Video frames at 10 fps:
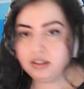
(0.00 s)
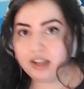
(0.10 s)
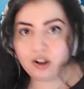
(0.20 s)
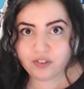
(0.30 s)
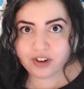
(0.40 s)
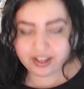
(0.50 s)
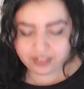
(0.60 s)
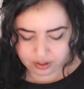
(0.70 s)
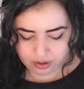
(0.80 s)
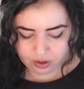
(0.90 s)
Now, don't forget
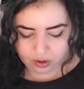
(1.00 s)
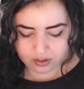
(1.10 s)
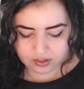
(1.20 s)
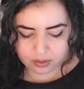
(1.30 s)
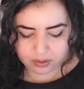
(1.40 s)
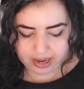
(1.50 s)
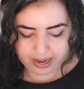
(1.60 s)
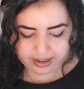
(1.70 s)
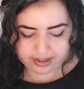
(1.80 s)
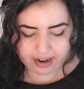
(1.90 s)
that you could also
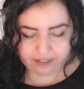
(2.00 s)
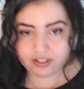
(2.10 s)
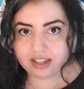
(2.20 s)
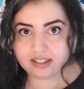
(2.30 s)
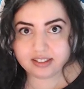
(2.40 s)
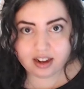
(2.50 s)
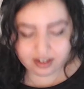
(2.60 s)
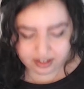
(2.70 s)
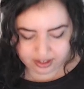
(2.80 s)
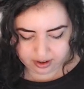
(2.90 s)
get Netflix
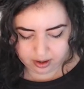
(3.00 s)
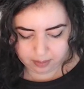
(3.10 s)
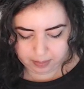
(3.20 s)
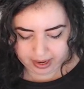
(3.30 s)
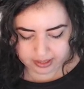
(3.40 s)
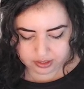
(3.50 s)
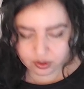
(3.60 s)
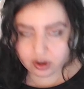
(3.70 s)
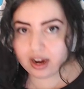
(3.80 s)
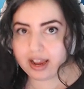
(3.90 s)
on here,
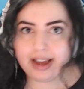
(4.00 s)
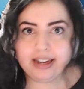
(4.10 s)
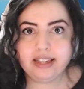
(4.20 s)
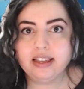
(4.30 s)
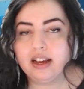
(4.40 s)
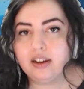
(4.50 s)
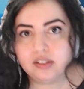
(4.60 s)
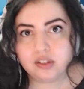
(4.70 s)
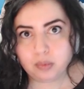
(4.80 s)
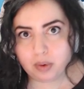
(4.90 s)
Pandora, anything
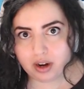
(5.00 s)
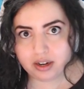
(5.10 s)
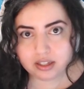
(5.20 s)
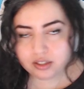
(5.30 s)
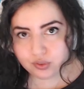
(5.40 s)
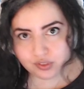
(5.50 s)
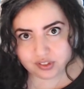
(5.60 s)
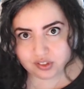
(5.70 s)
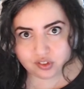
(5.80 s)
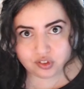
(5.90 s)
else you want, and use
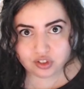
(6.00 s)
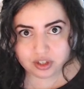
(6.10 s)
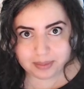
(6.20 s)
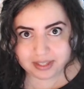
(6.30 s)
this as a streaming